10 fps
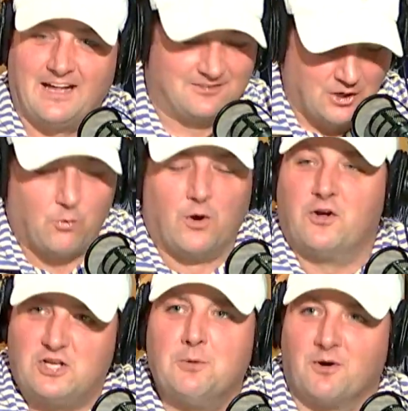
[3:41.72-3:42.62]
And so we'll
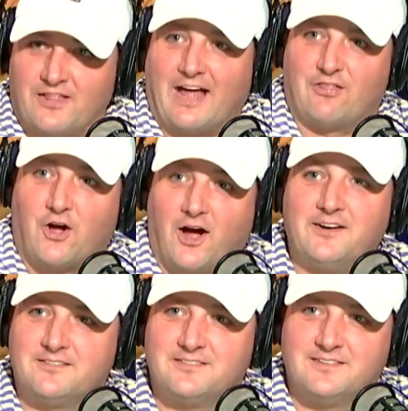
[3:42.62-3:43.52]
humor that
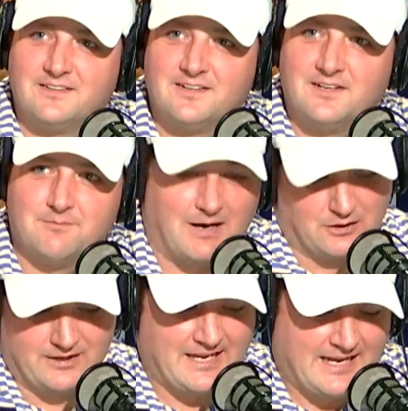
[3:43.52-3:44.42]
thought by
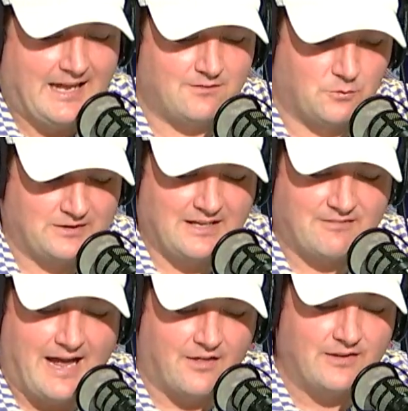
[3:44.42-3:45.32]
looking at what
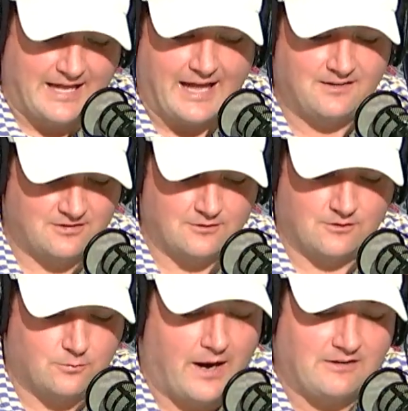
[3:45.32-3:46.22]
they've got on the edge, and
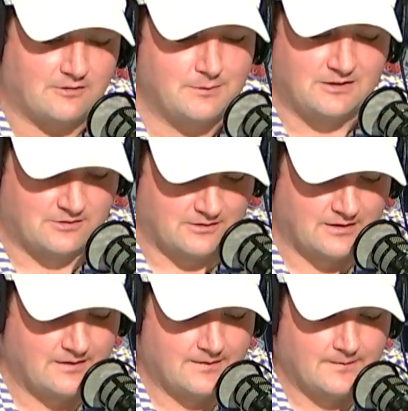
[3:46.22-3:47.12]
is what I just mentioned.
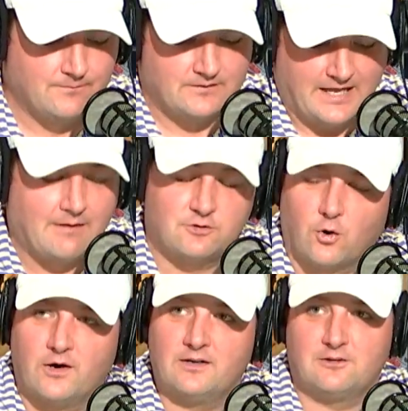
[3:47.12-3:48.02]
Cam
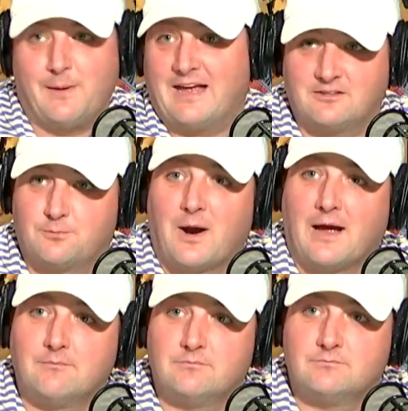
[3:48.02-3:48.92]
Jordan is past his
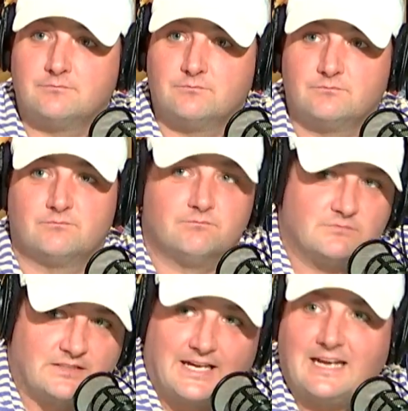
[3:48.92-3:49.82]
prime.
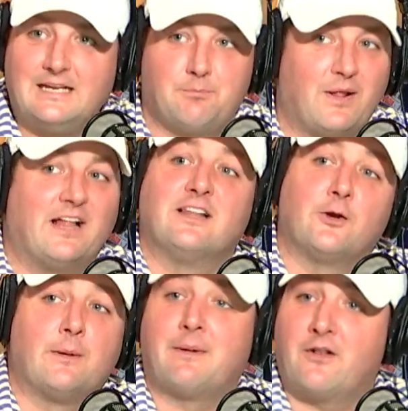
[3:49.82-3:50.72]
Can he play a
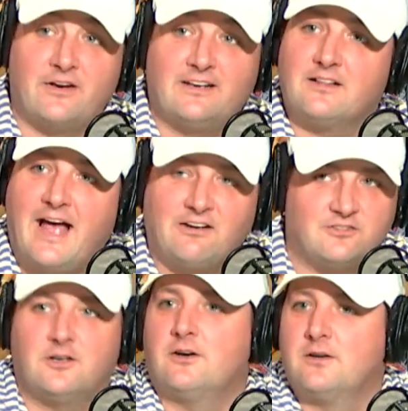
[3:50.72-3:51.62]
little bit better than he did
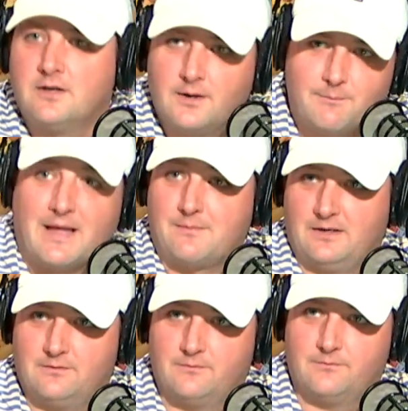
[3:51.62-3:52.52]
last year? Maybe.